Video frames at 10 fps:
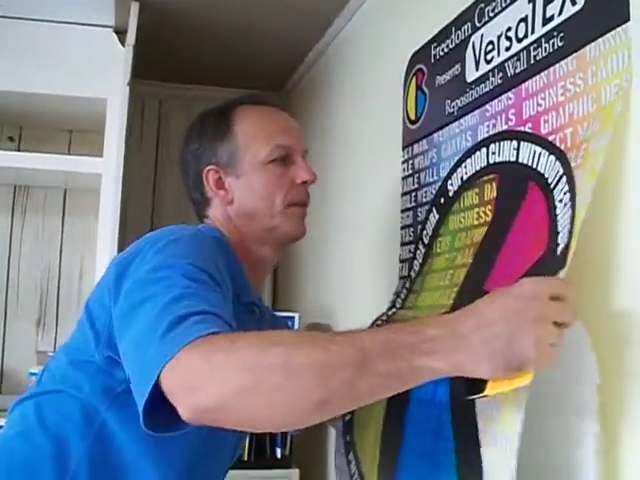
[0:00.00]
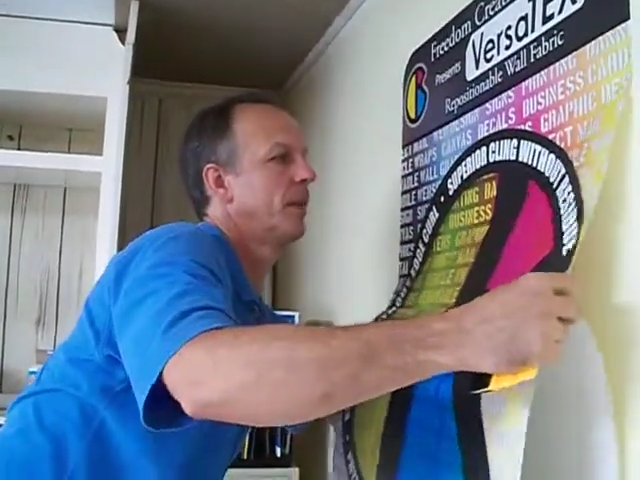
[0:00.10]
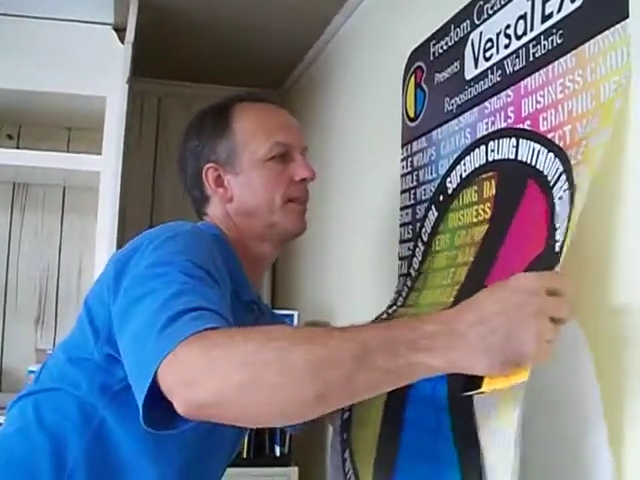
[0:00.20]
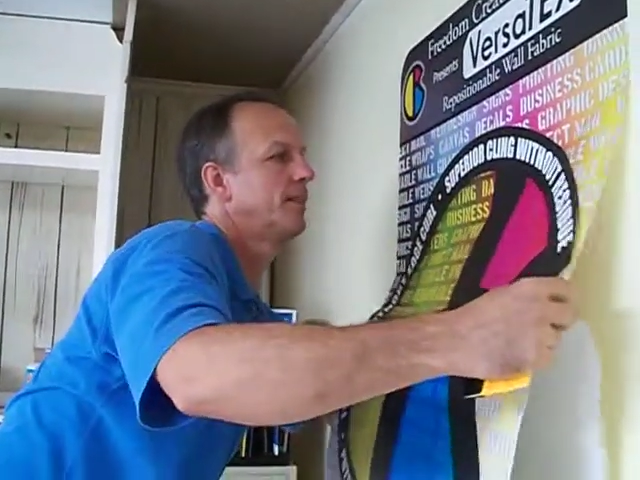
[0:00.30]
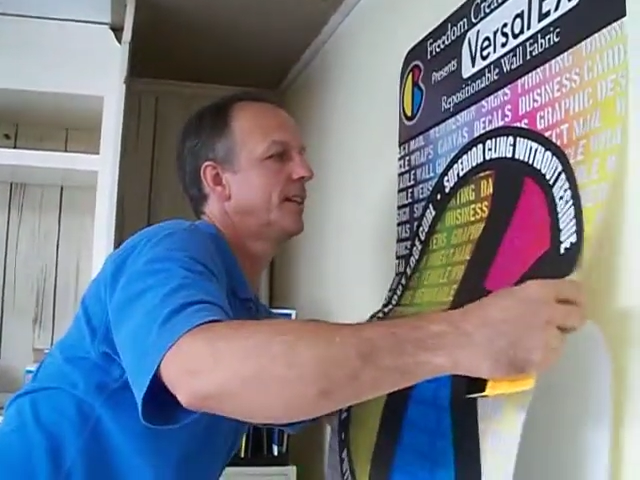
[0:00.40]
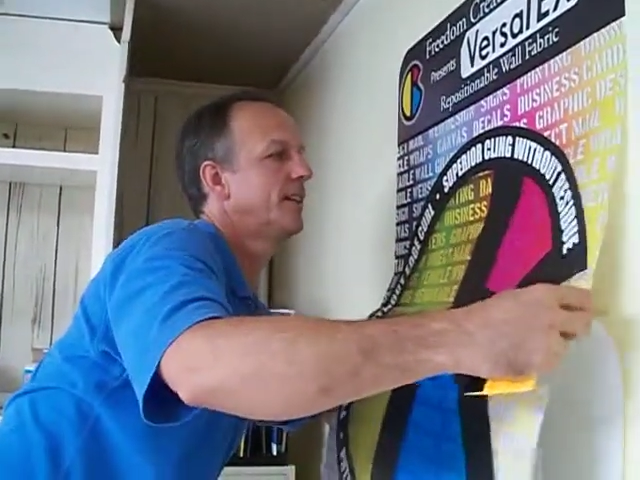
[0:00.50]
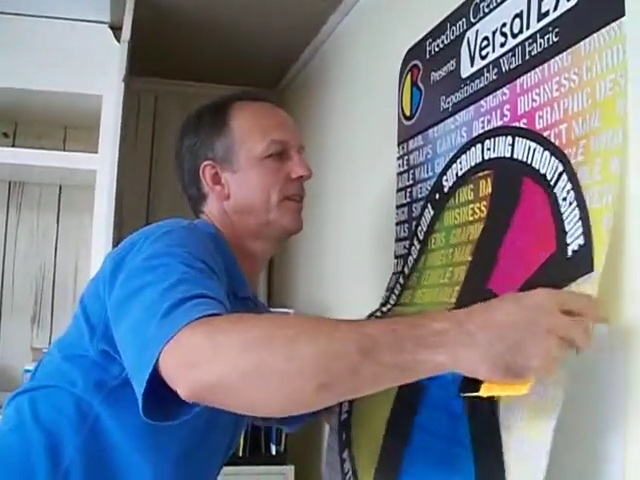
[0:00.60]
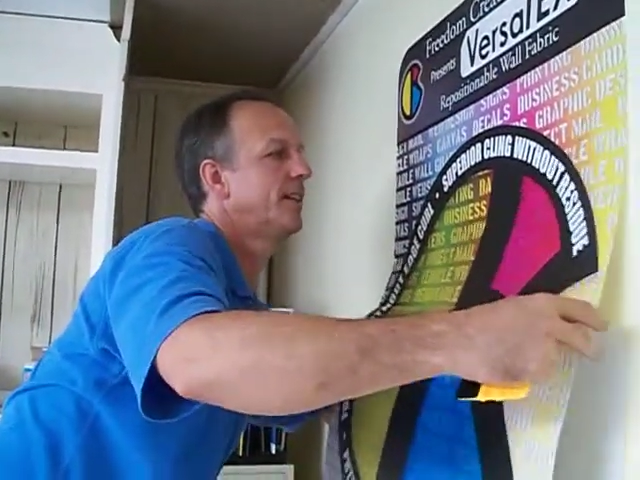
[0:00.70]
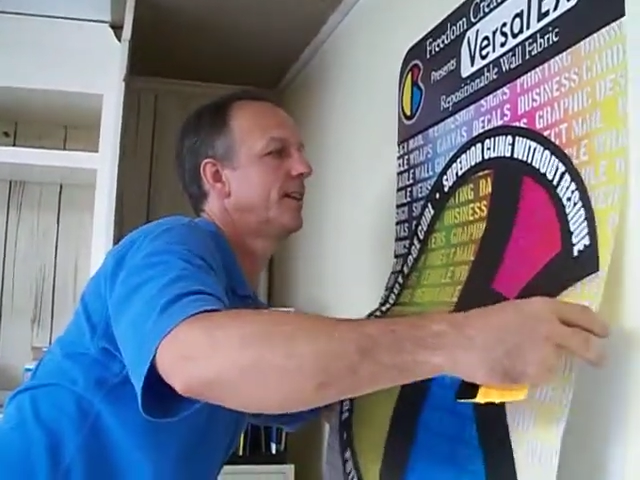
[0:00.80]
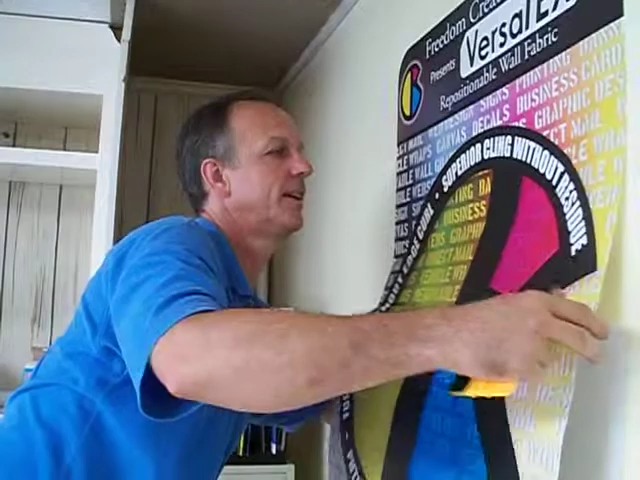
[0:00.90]
and you see
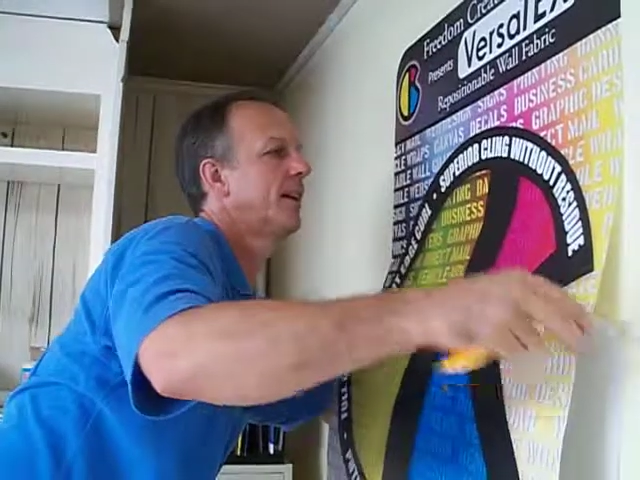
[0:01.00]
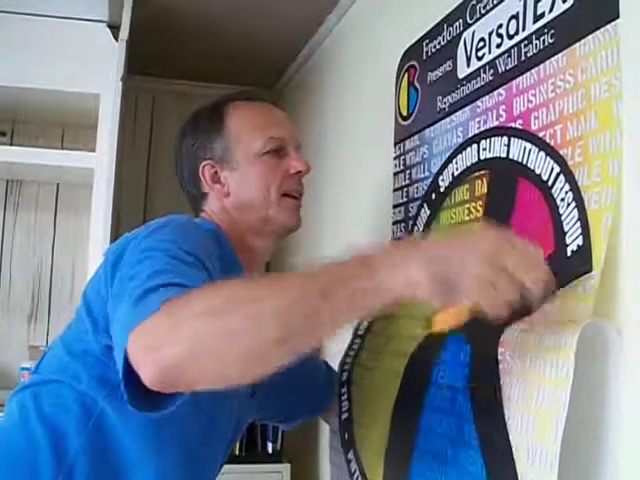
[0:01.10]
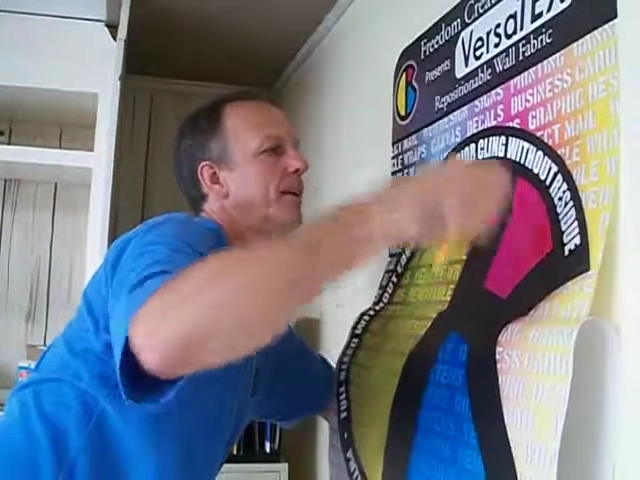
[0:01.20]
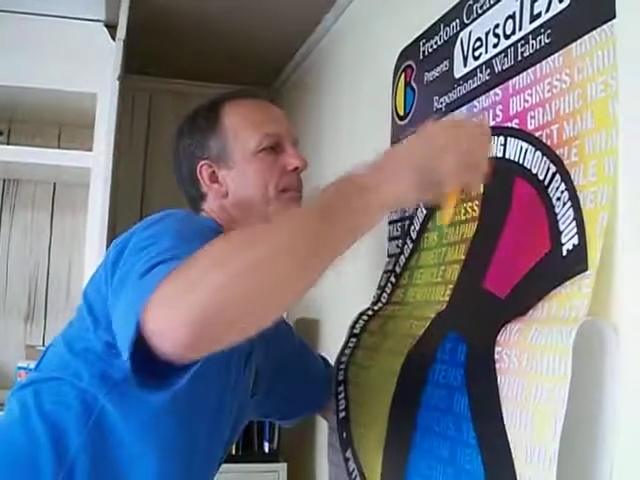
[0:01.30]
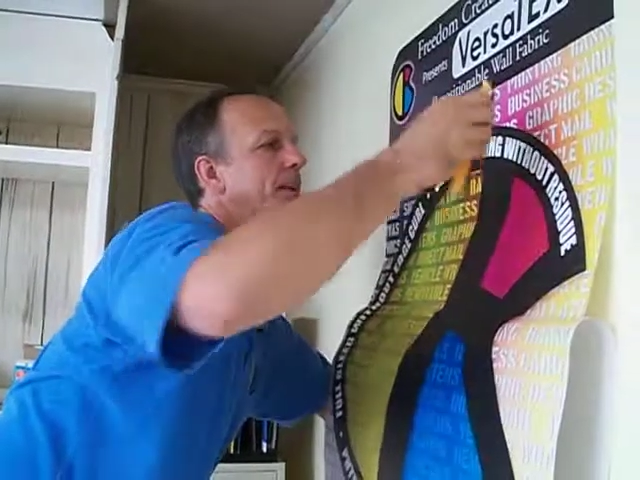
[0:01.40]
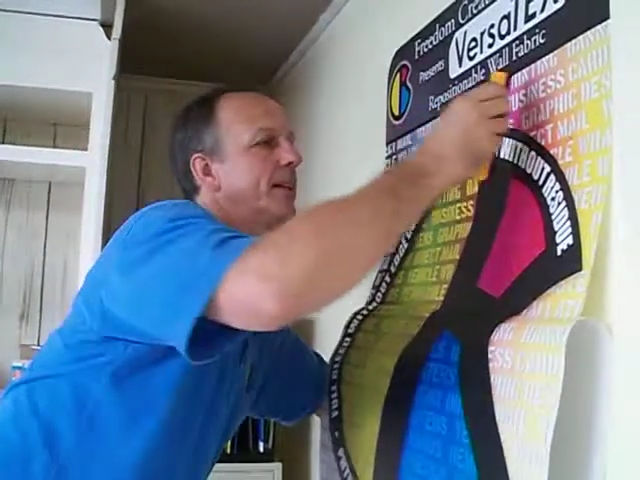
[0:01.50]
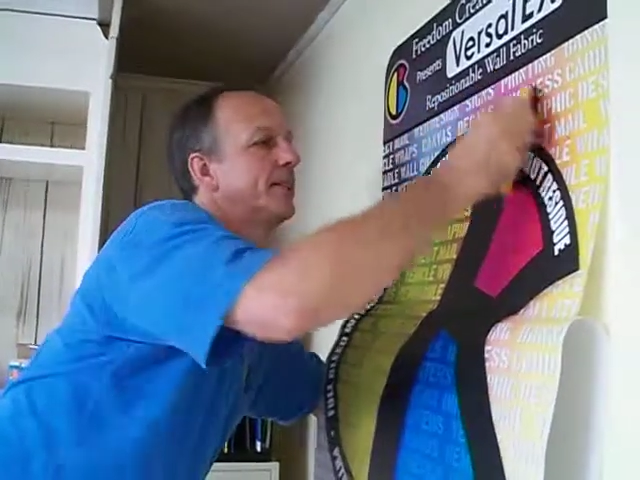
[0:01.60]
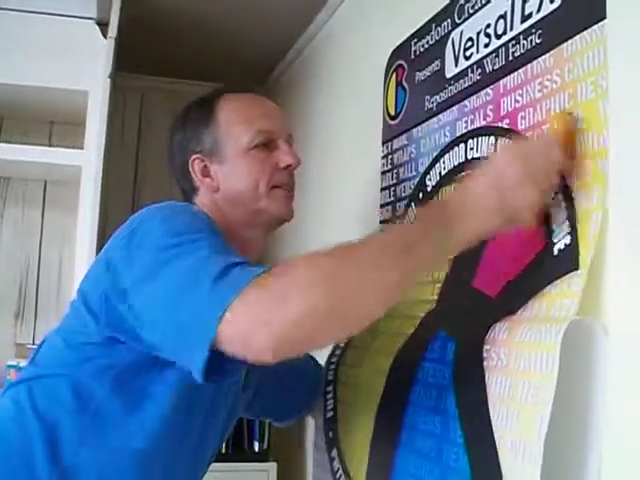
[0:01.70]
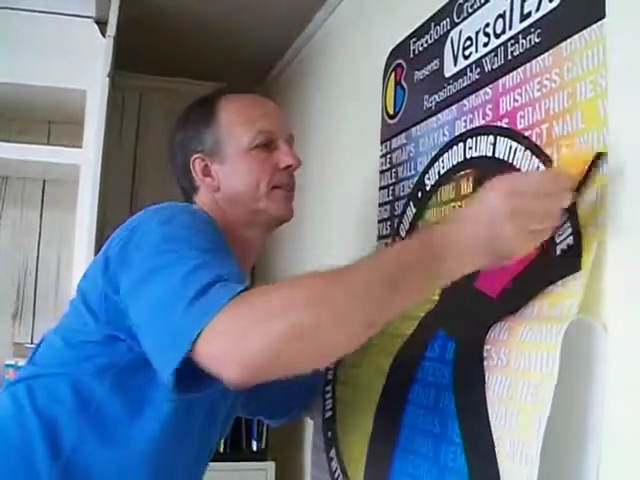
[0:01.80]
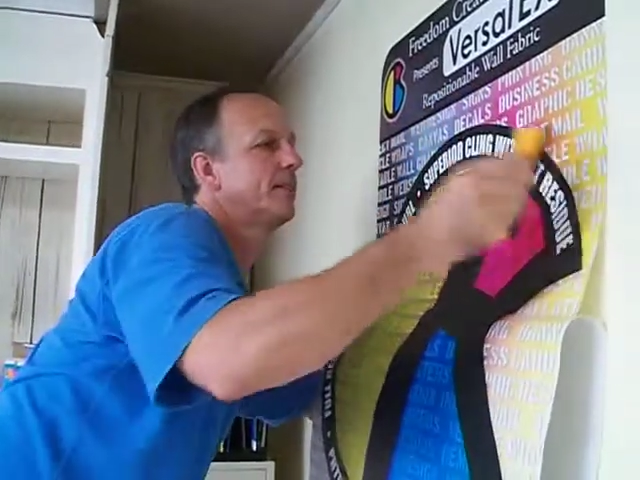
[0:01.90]
right there I had a place
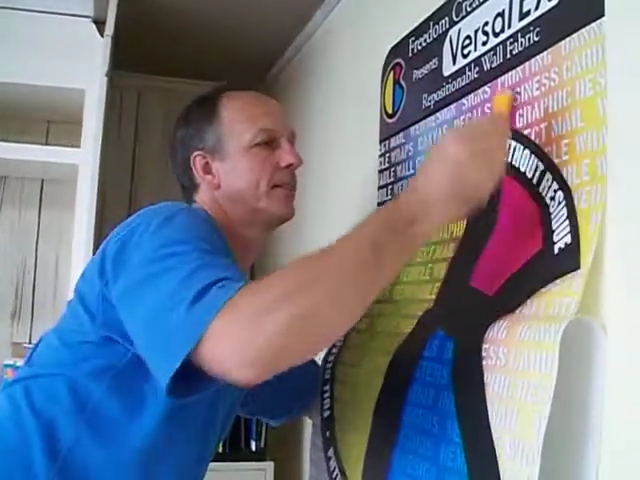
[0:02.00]
that